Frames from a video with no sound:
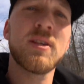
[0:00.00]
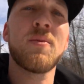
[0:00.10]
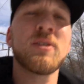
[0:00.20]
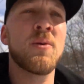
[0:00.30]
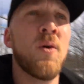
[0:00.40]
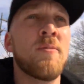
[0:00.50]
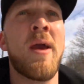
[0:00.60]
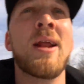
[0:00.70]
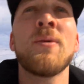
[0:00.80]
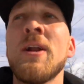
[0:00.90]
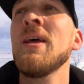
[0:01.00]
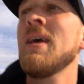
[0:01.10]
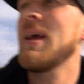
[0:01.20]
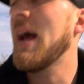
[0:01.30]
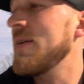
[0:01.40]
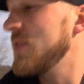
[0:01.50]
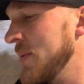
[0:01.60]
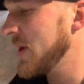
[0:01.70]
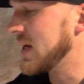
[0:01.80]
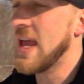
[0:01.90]
There wasn't one main one, and I have
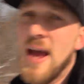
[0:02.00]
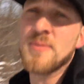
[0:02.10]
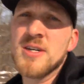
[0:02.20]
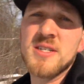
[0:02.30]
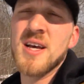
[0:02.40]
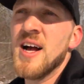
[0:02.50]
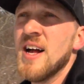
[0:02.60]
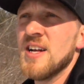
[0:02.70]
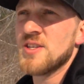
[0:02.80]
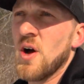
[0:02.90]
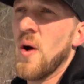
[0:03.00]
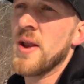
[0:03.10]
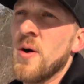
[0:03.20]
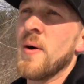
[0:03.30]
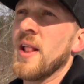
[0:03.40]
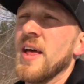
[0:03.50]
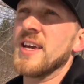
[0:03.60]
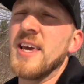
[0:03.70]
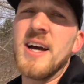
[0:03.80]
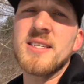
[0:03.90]
limited cameras, so I don't want to
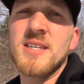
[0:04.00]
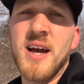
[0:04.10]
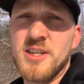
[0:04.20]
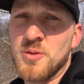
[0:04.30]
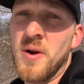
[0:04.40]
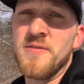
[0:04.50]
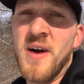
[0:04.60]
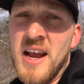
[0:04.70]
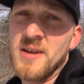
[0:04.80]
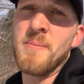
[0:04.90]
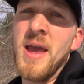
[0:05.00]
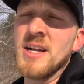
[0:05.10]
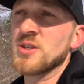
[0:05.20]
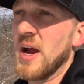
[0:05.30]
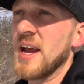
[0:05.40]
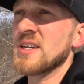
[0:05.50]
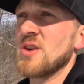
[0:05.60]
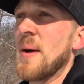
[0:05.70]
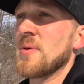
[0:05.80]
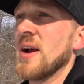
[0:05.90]
like guess. I just want to find a main drag and
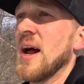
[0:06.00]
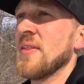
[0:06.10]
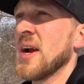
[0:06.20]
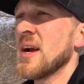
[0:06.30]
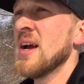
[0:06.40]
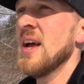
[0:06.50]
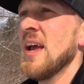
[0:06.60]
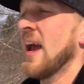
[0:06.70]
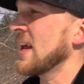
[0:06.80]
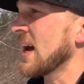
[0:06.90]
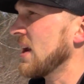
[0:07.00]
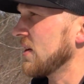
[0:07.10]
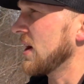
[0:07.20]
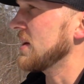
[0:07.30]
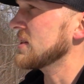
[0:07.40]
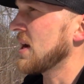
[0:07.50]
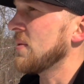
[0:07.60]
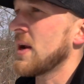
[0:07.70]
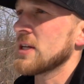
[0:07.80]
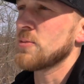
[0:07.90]
drop it right on there. And I got other areas that I
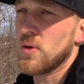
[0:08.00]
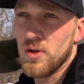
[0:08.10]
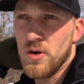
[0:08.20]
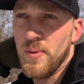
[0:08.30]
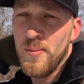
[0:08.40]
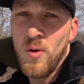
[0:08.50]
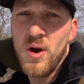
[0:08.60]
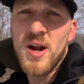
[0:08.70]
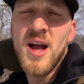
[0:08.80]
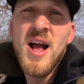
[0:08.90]
want to explore a little bit more.